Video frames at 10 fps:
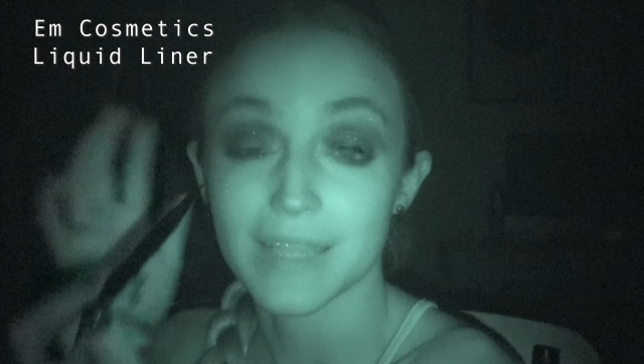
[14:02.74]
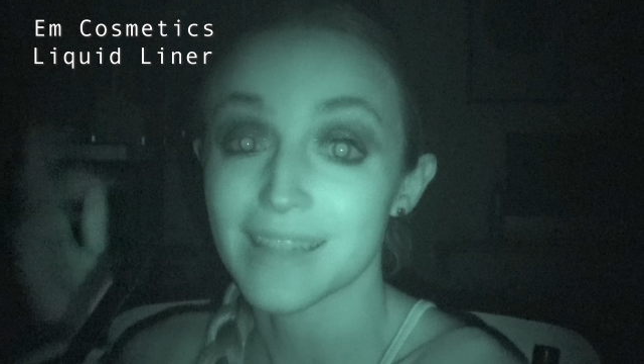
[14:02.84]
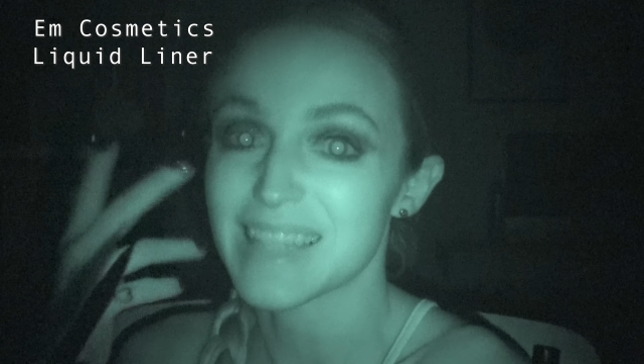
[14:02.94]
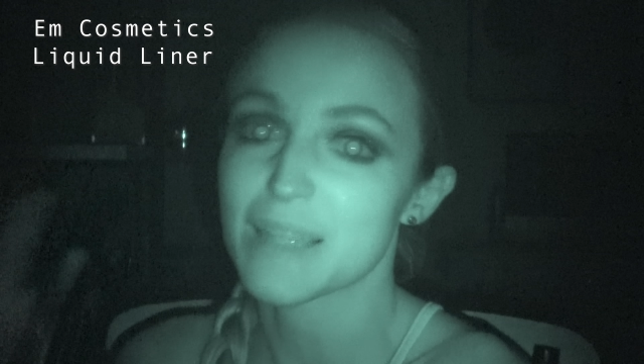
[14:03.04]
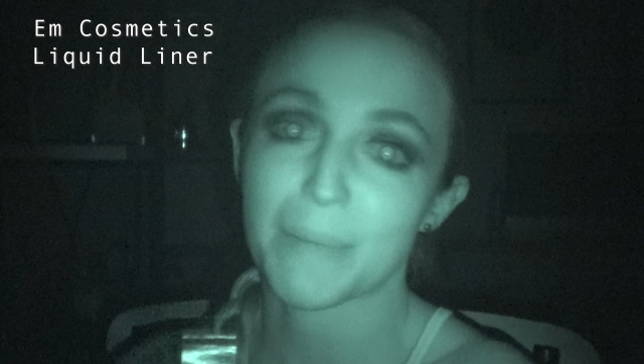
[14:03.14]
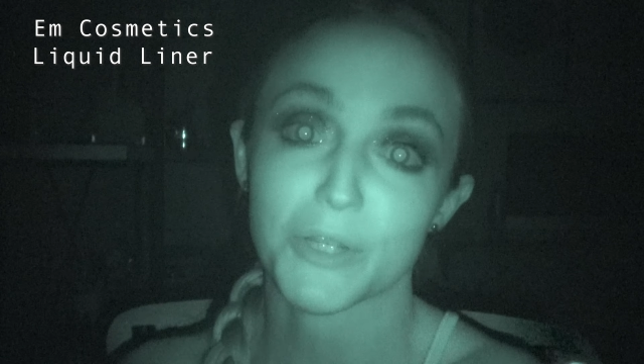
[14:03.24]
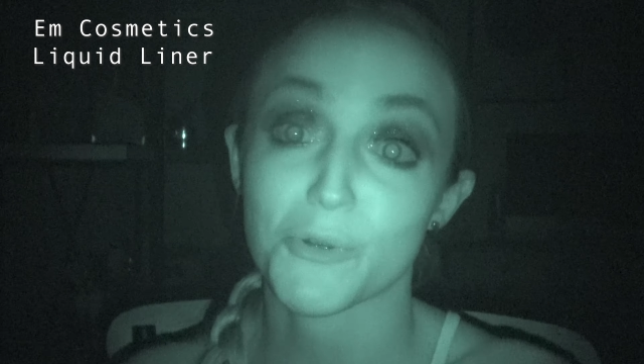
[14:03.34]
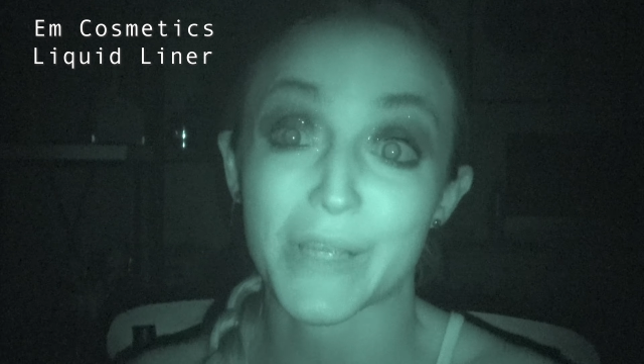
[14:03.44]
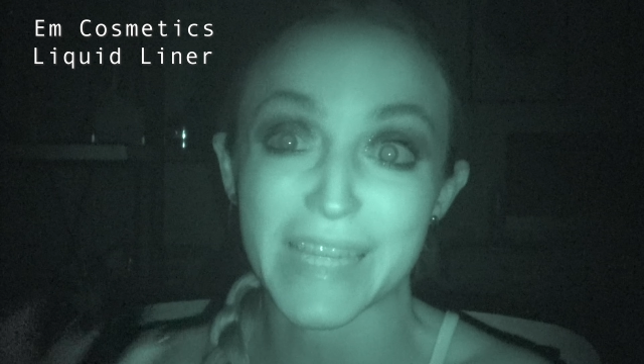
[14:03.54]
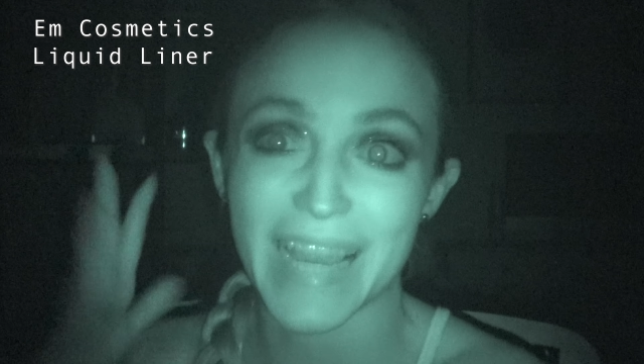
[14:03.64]
This is my
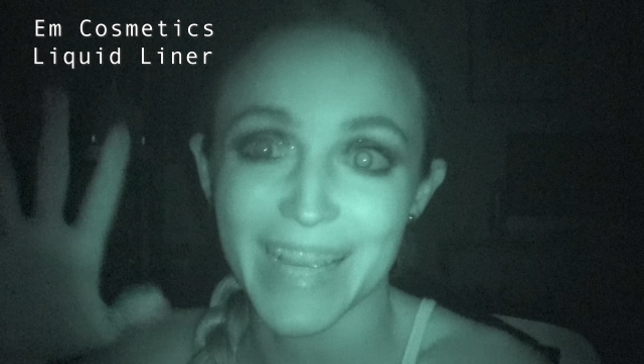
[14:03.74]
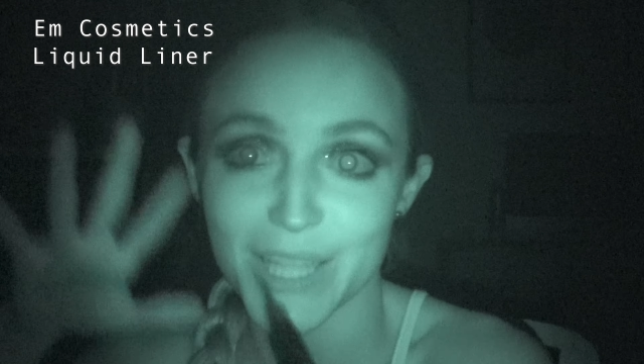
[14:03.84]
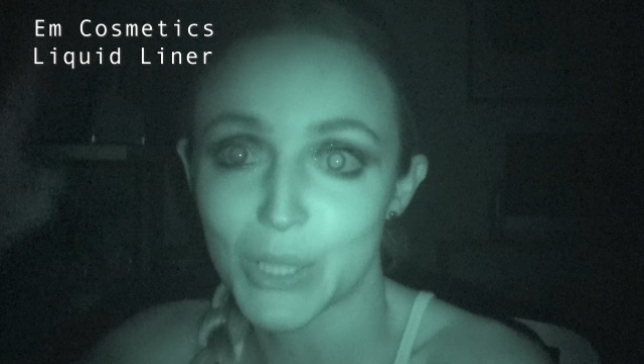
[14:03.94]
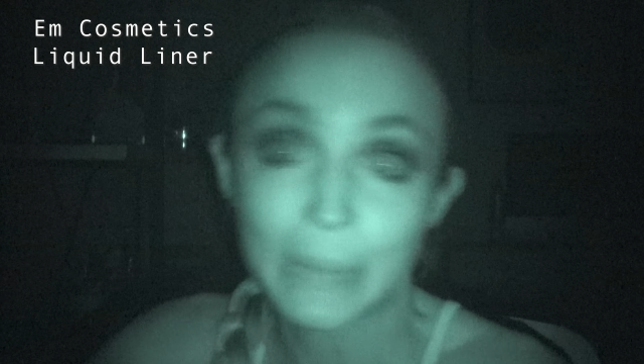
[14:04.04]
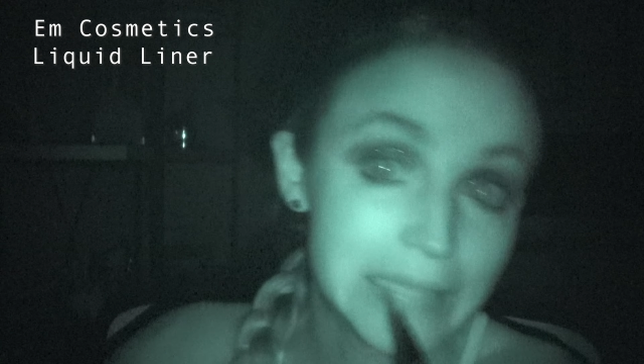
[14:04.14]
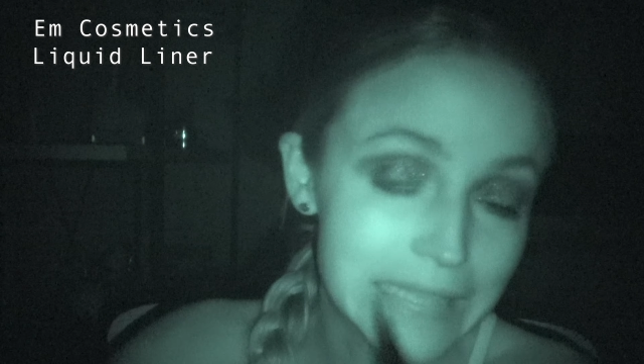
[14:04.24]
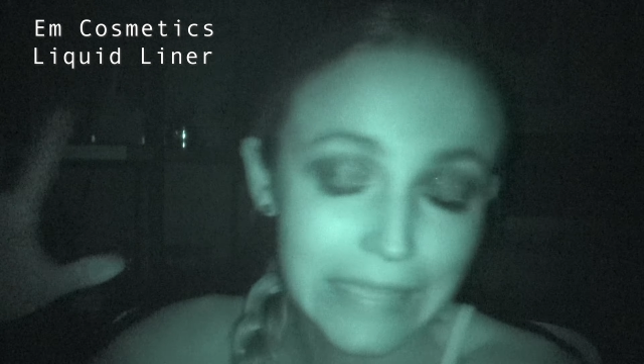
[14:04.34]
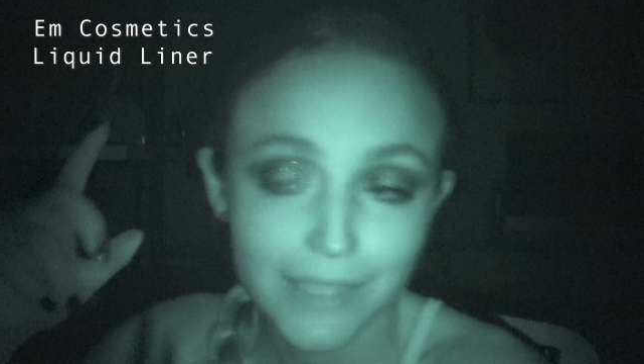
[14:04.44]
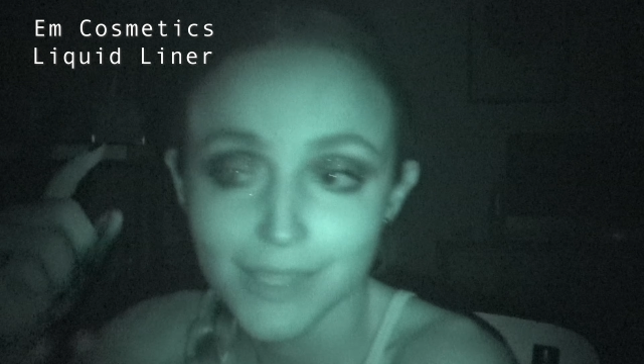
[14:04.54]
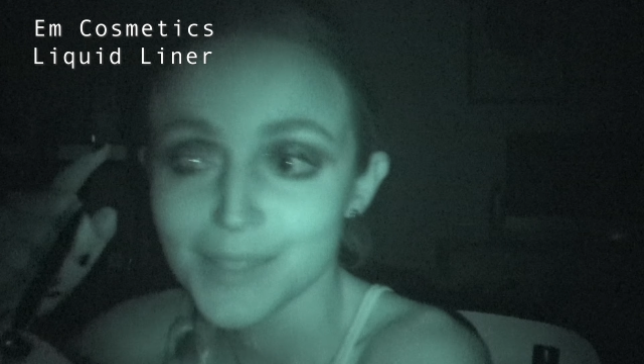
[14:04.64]
tricky eye, so
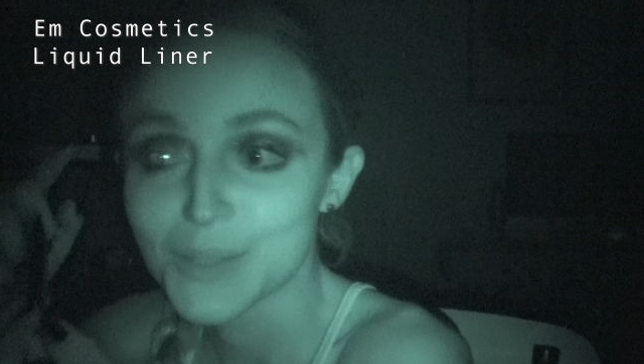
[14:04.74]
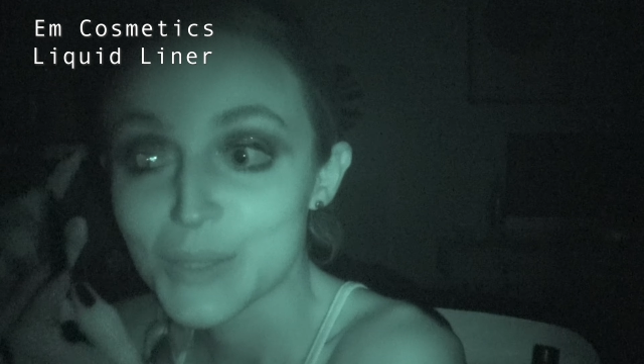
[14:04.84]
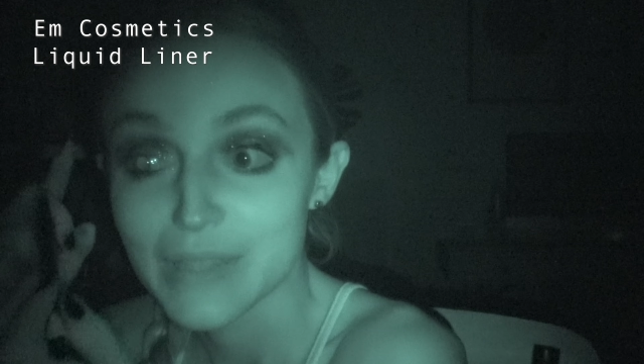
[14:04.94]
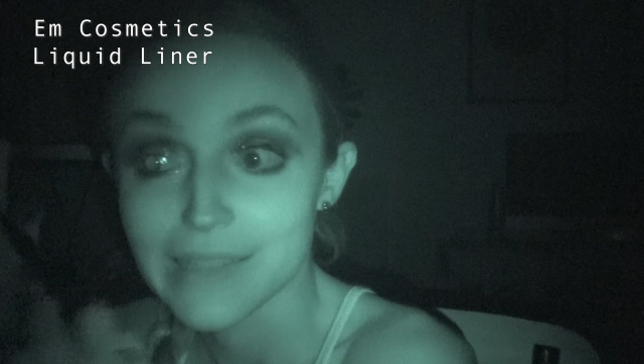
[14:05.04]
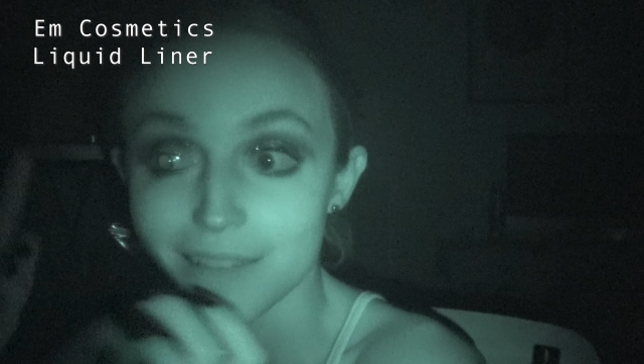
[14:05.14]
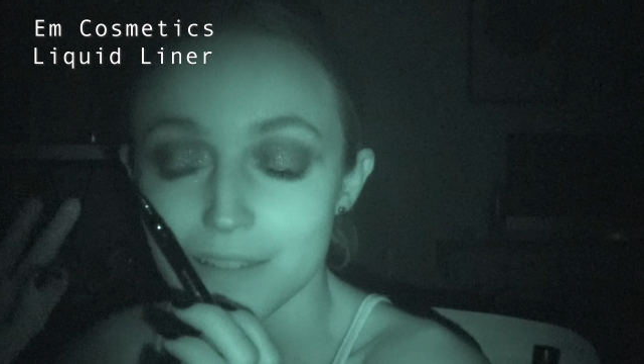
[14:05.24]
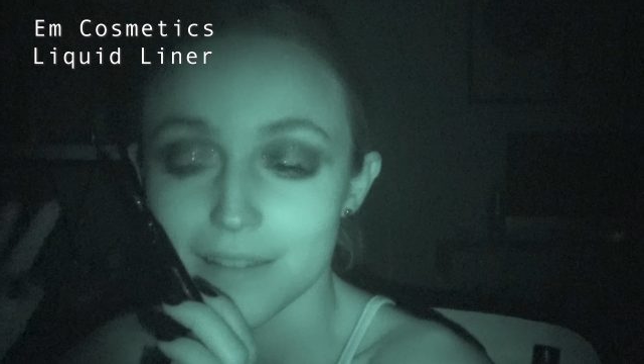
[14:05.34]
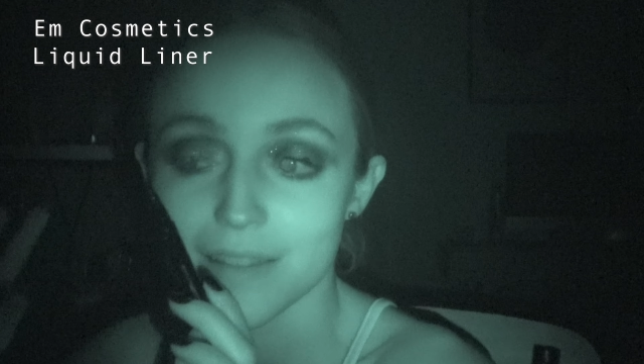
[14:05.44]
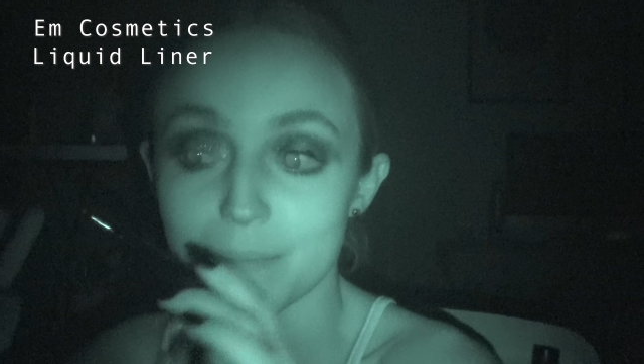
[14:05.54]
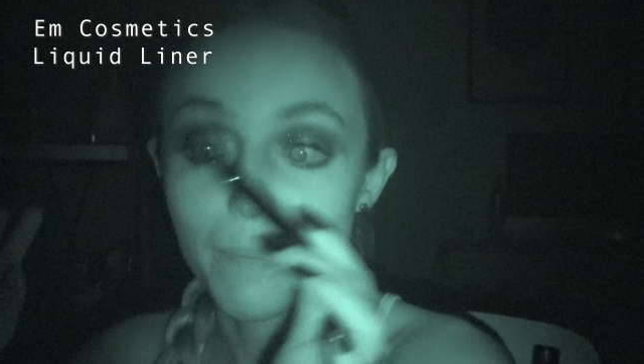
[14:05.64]
it